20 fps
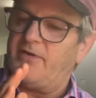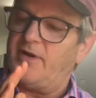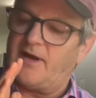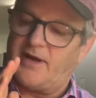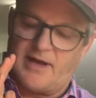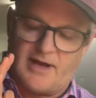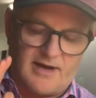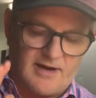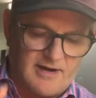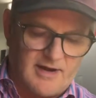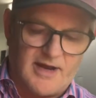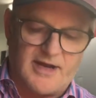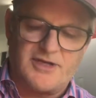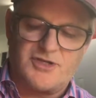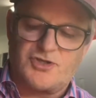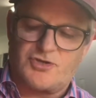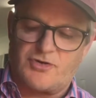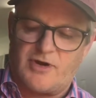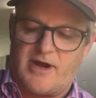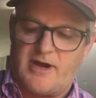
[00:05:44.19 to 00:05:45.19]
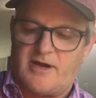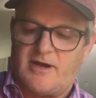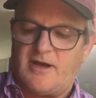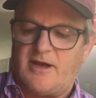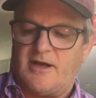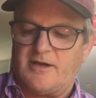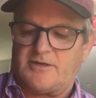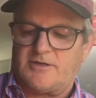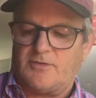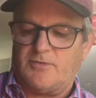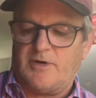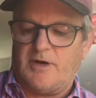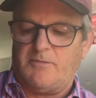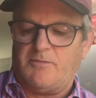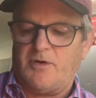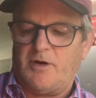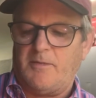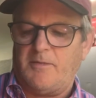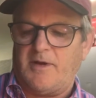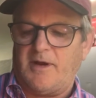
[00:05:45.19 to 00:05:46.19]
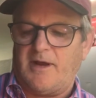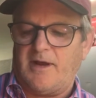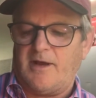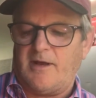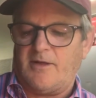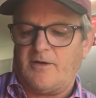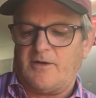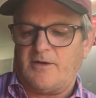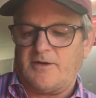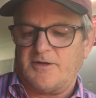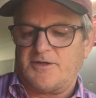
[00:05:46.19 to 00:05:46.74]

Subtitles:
and I got a nice straight cut, so when you put them together